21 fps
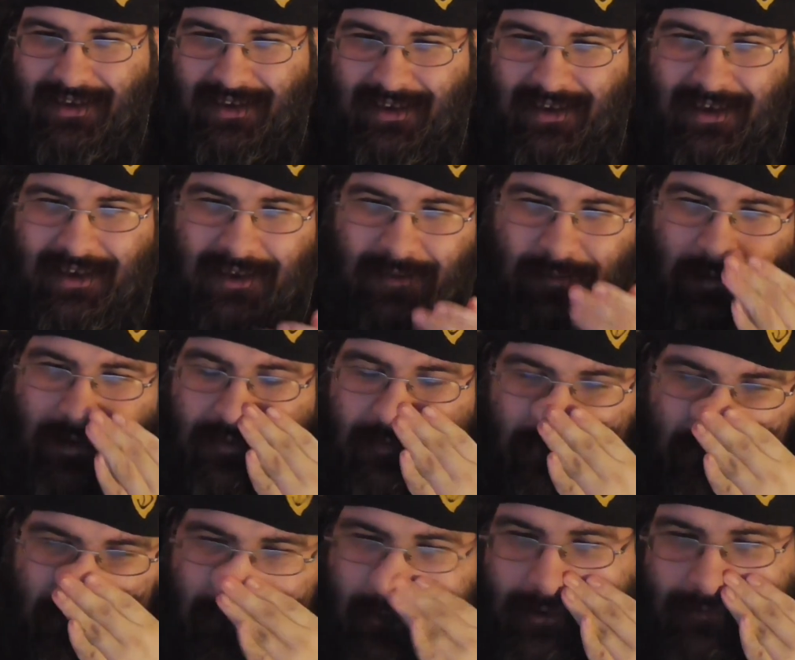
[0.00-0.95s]
uh, with
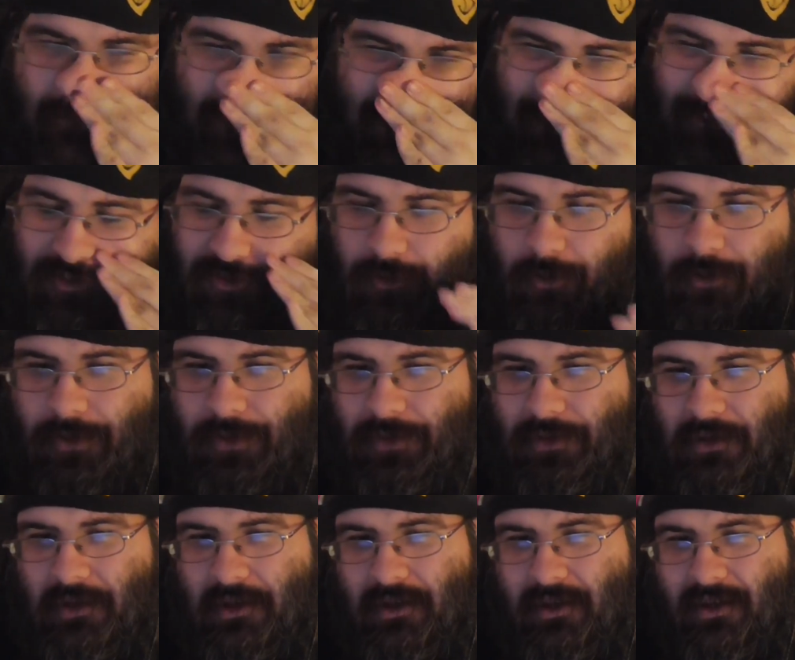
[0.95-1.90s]
previous
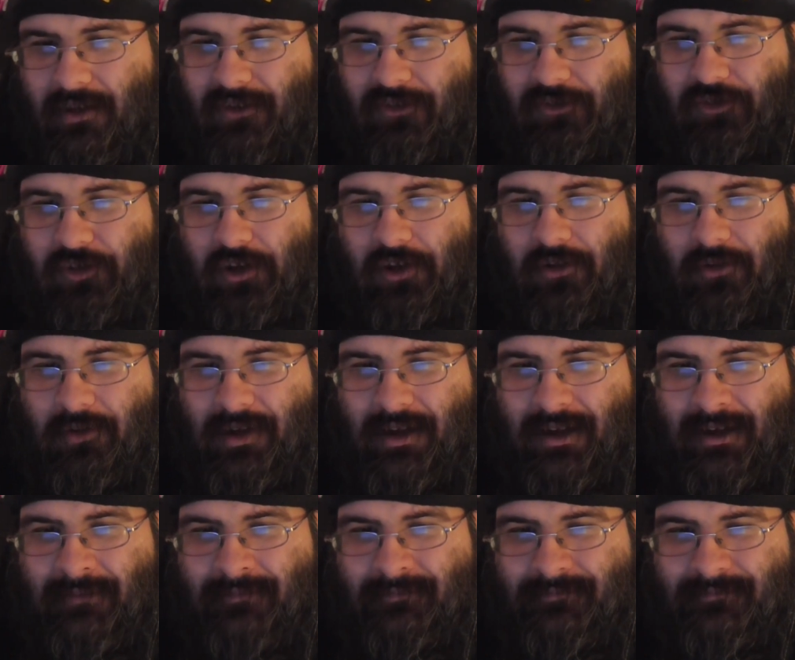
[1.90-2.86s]
shorts. So,
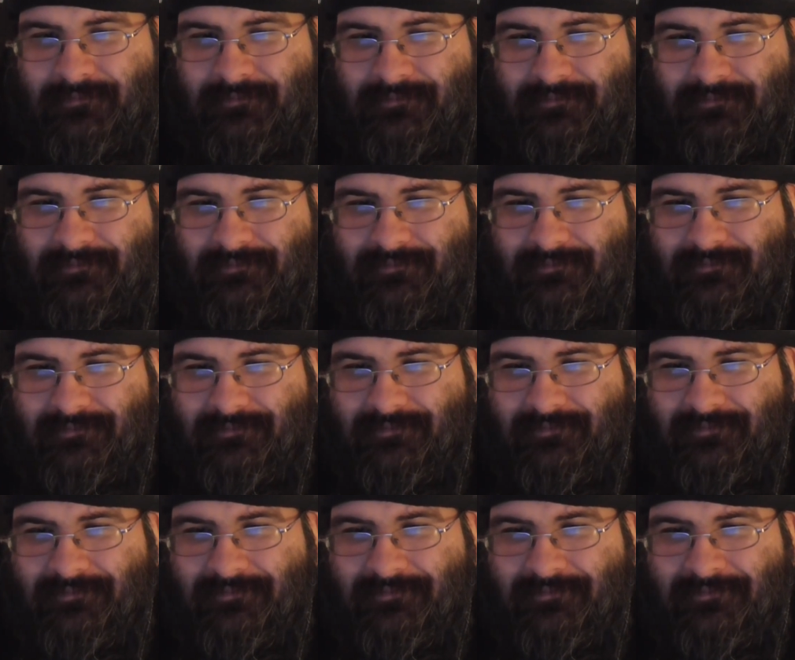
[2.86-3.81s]
uh,
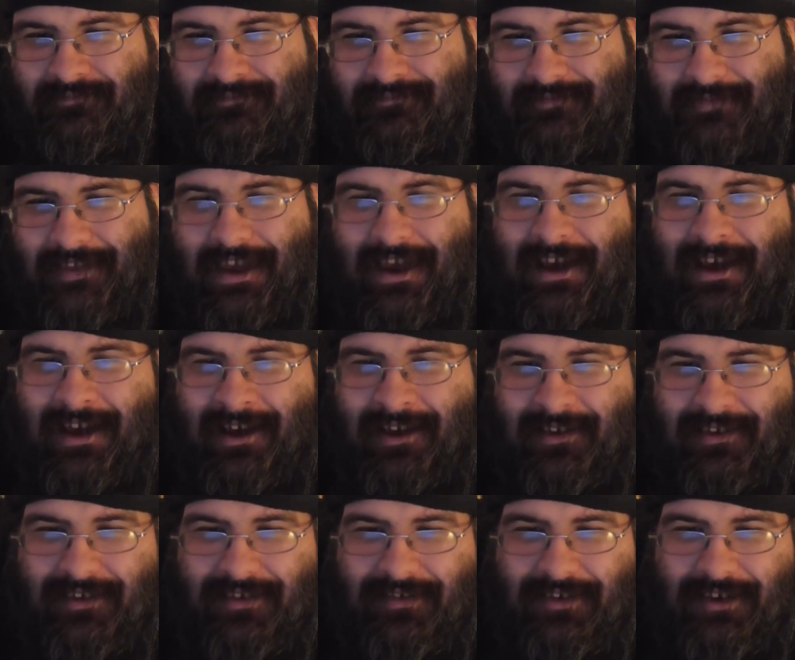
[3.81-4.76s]
yeah,
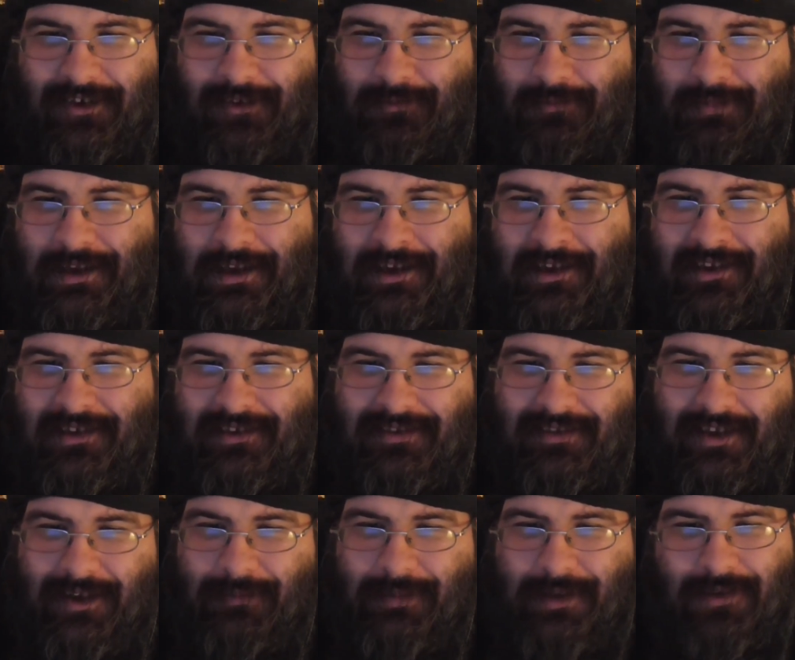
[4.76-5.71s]
that'll be
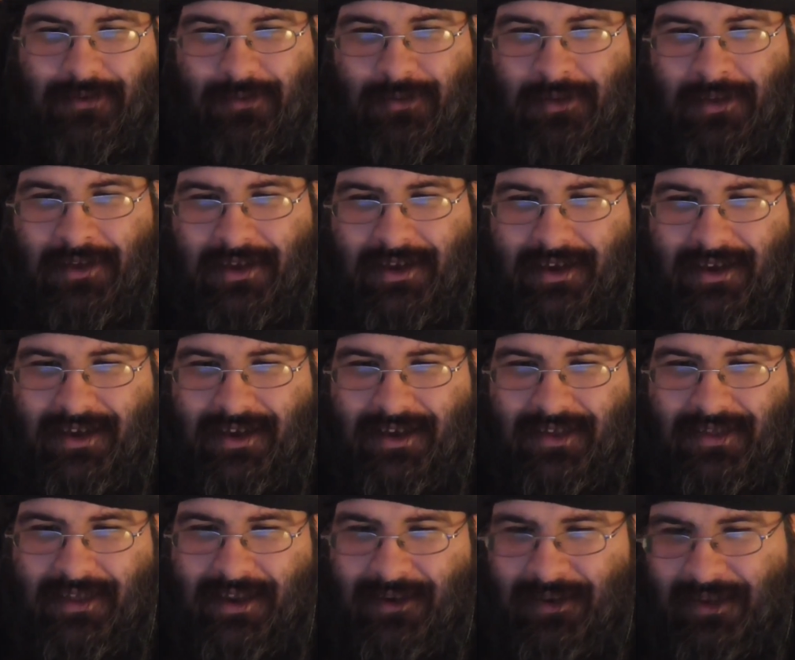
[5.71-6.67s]
that'll be cool.
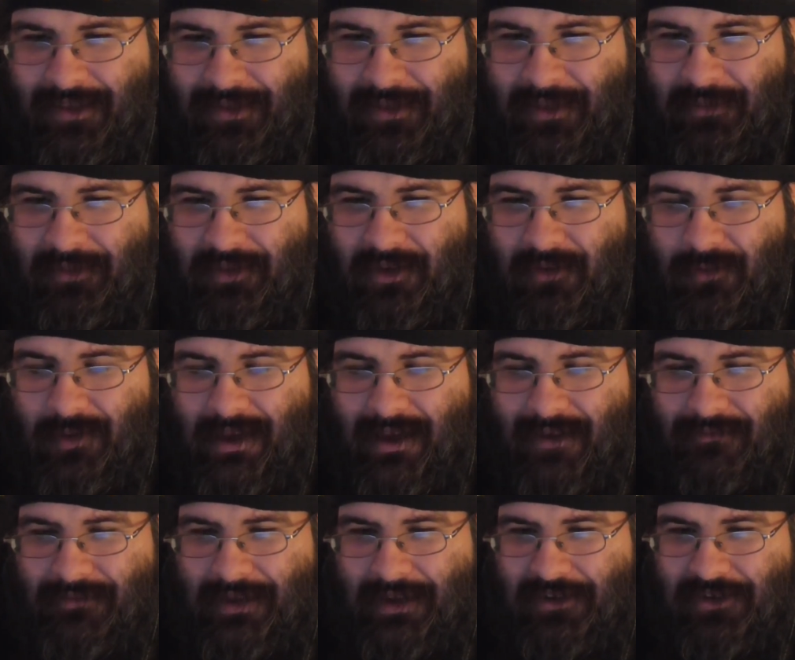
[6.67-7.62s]
Then it seems like we
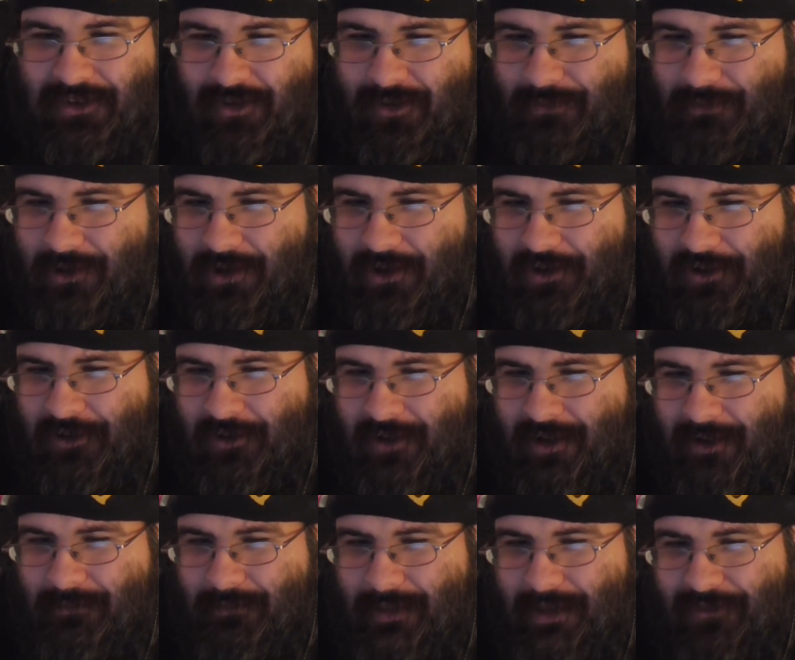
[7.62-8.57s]
have a
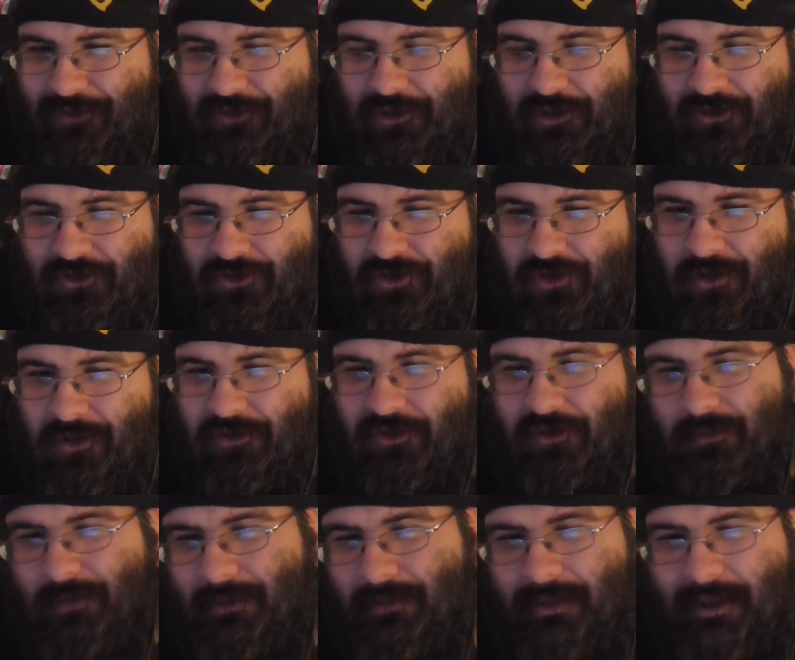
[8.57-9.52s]
two-parter, a best in show,
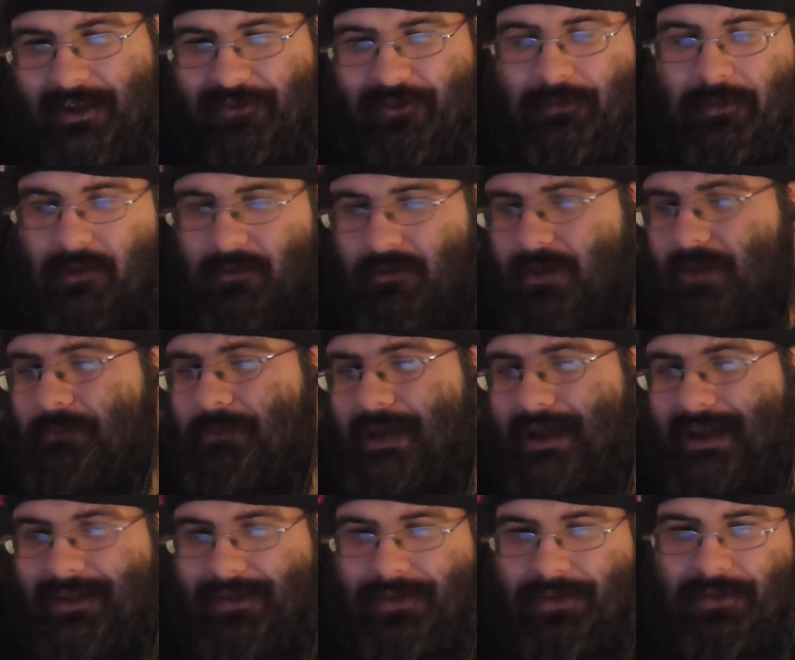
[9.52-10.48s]
so maybe like something with the
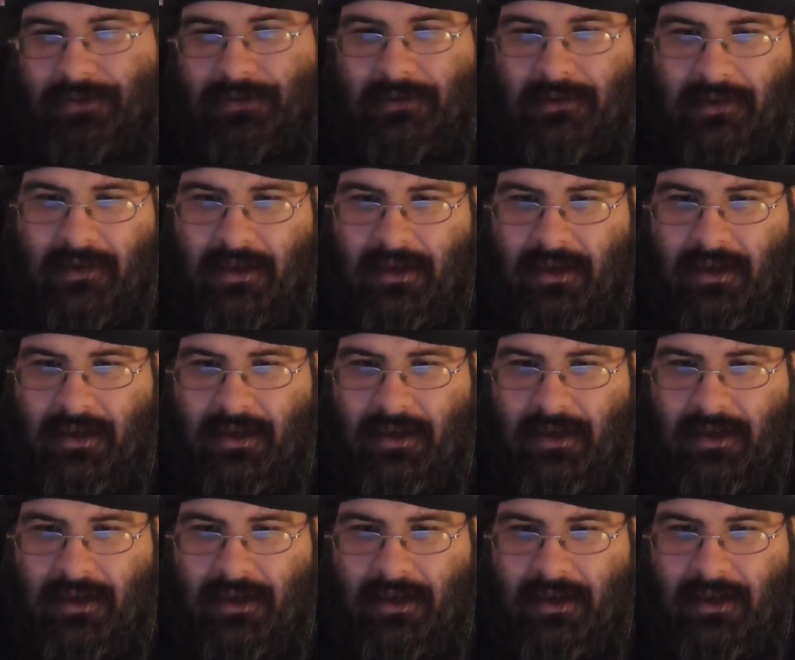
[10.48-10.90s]
pets,